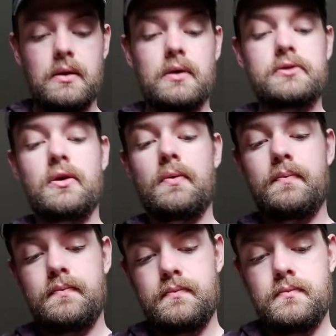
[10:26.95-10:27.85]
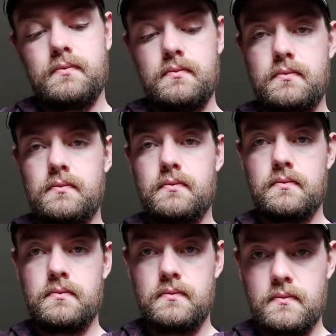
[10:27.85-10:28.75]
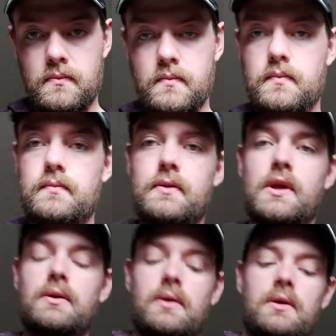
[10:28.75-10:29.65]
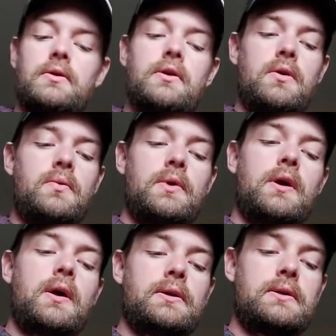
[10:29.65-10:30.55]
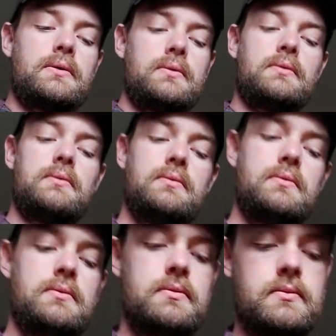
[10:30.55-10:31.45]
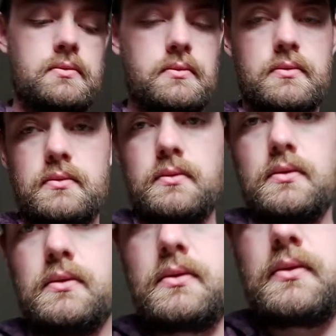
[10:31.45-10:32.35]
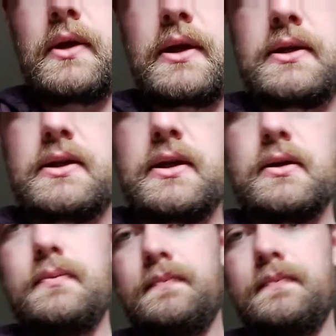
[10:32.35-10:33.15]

So, there you go. We got that C.